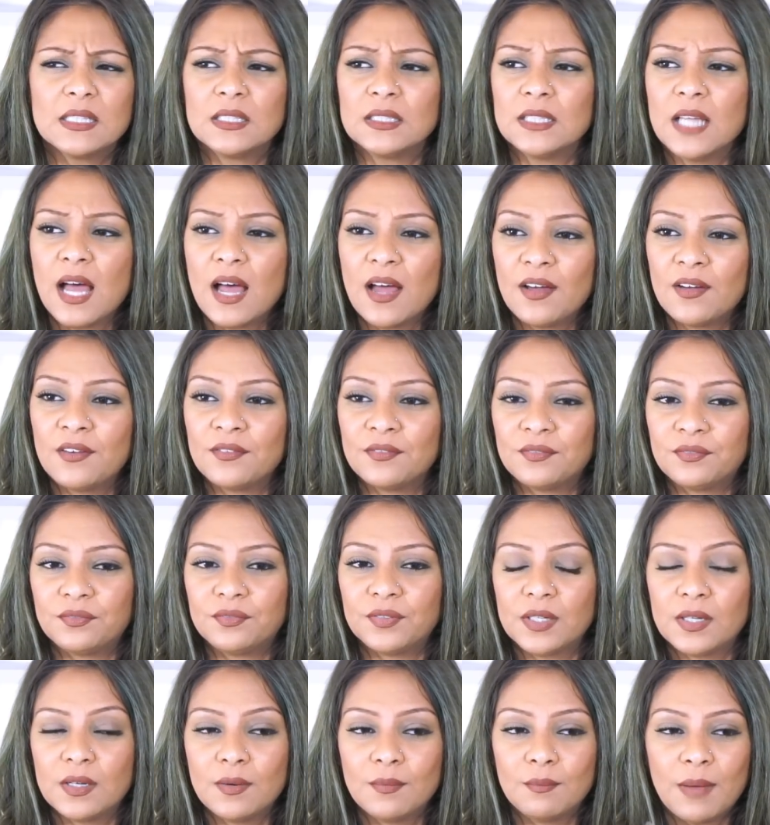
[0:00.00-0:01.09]
love
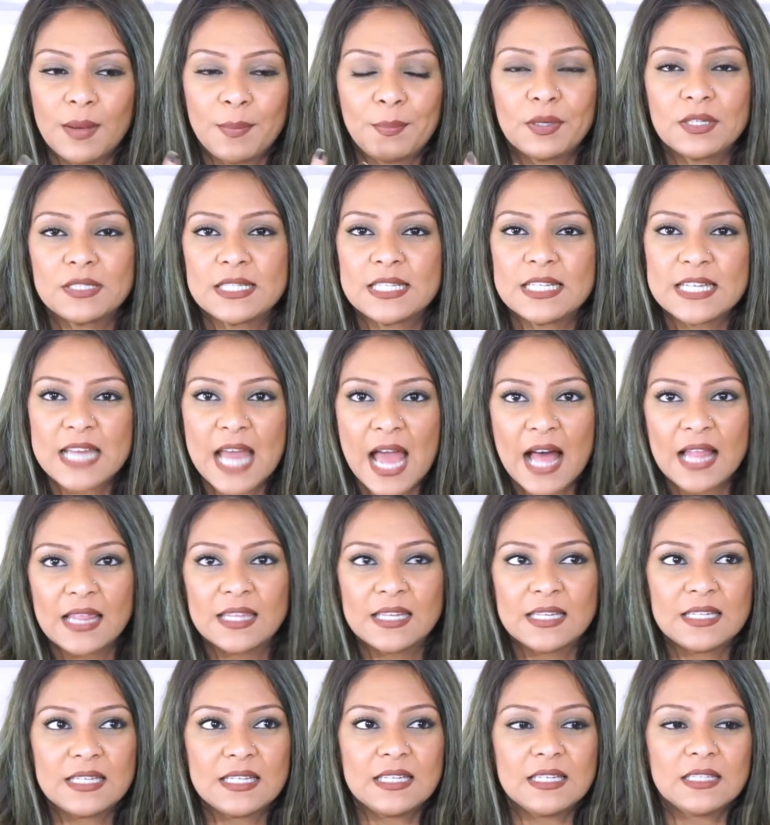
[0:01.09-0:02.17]
my
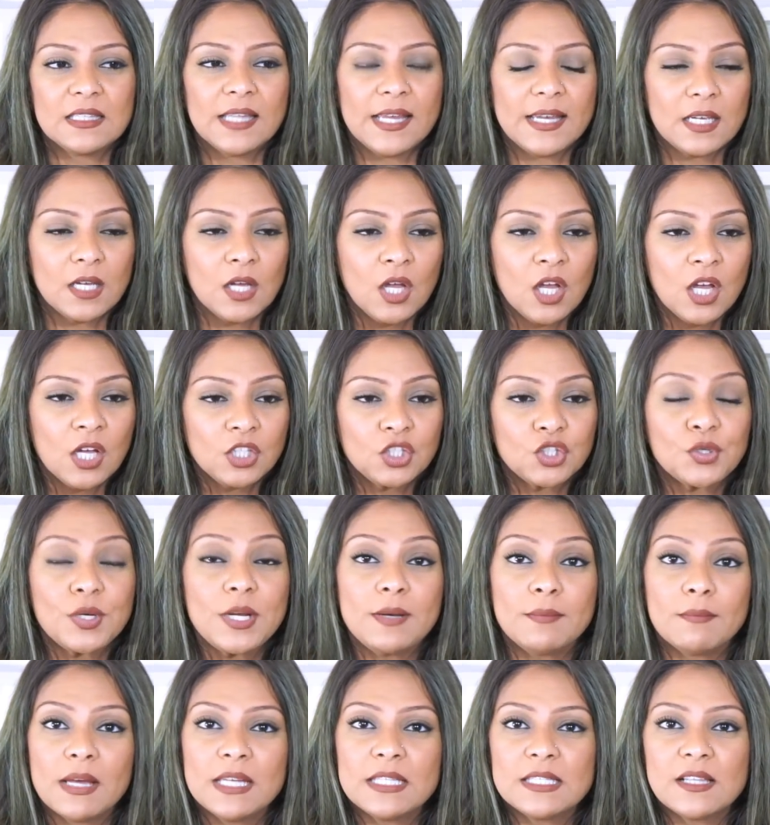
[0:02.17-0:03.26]
personality, like
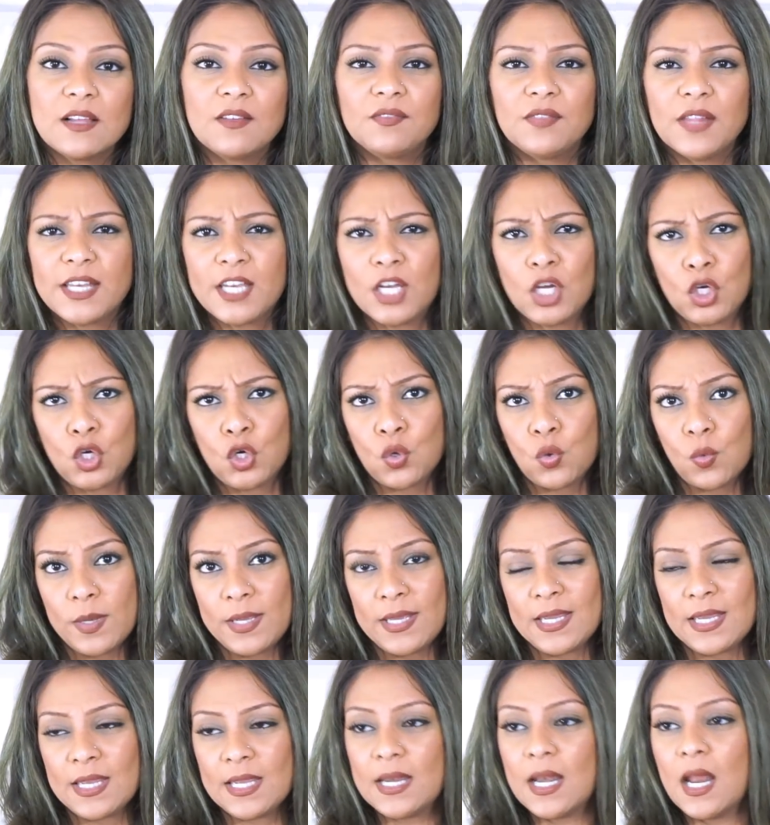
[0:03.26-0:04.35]
treat myself like a
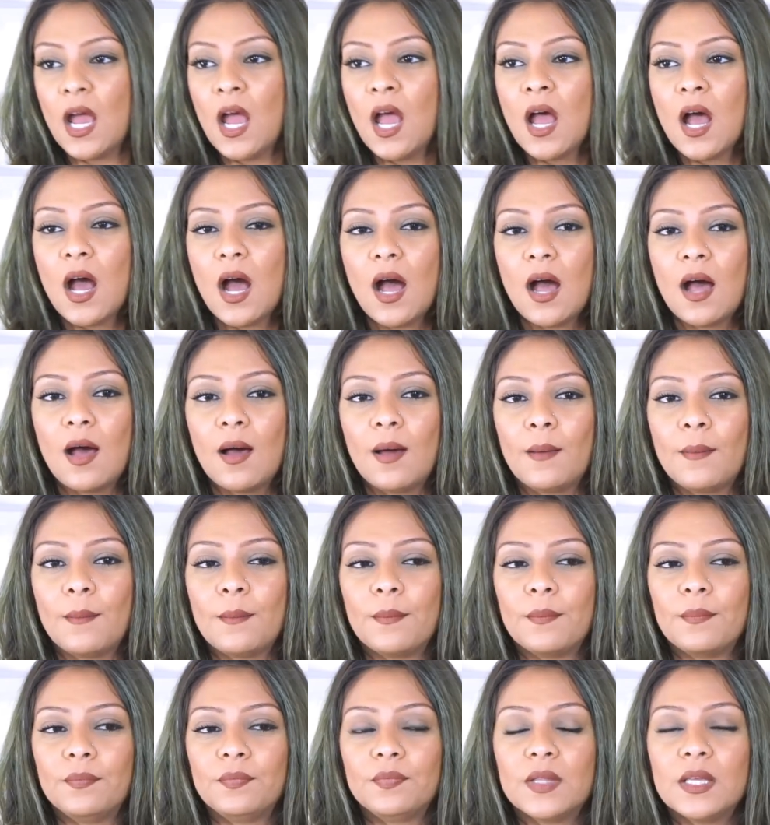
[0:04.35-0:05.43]
queen.
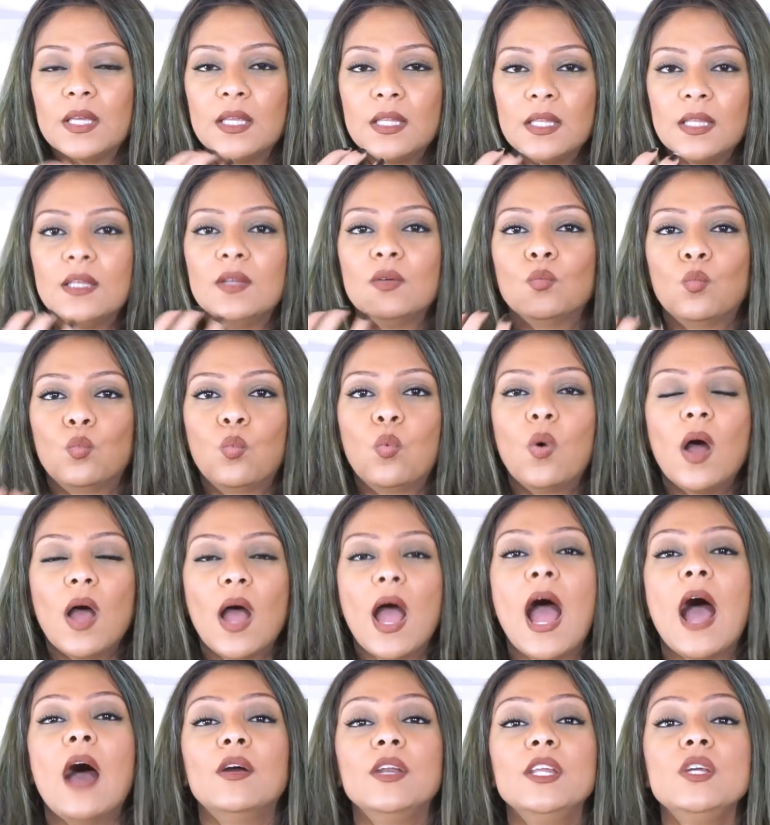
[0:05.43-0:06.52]

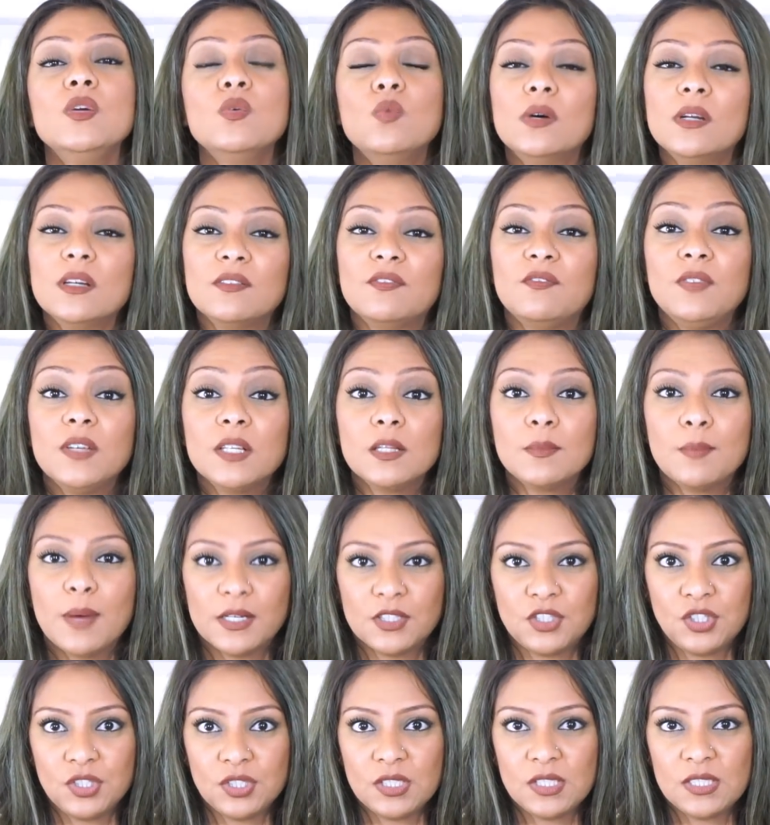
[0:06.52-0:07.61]
How do you want to feel
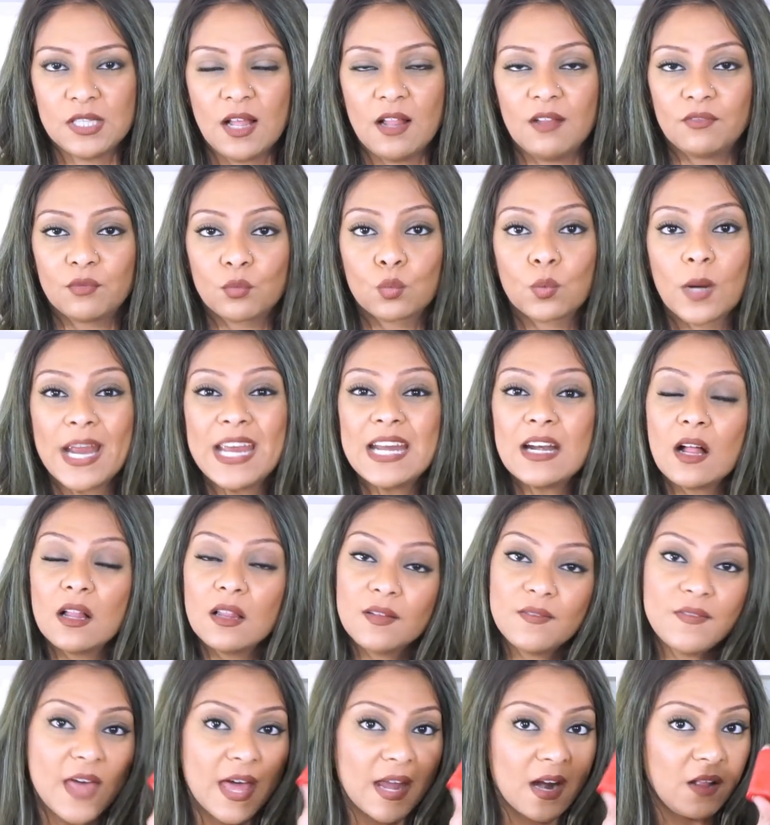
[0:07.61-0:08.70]
about yourself? Write
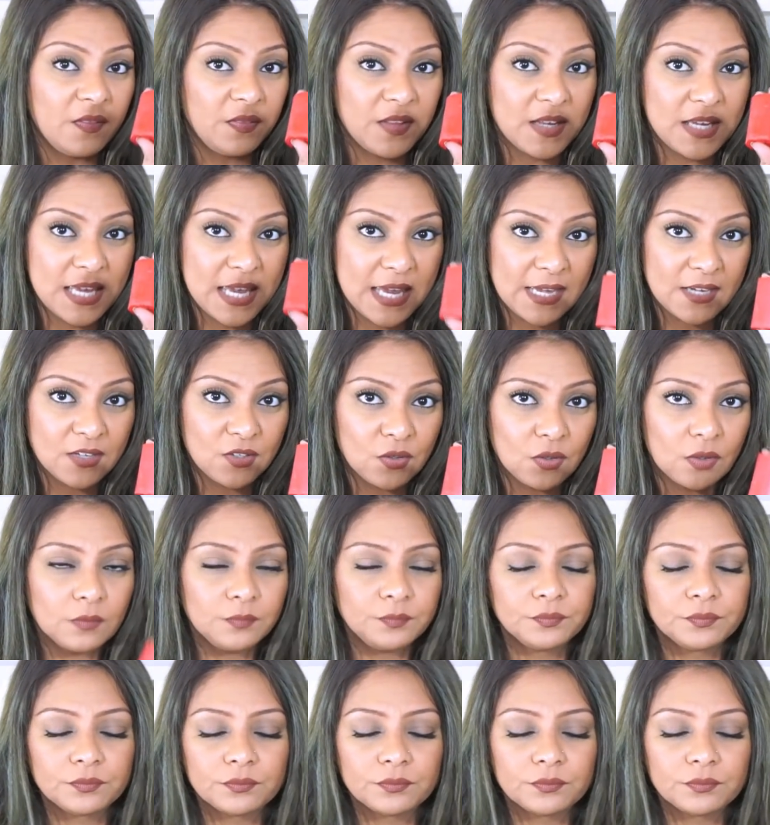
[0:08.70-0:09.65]
all of that on the candle.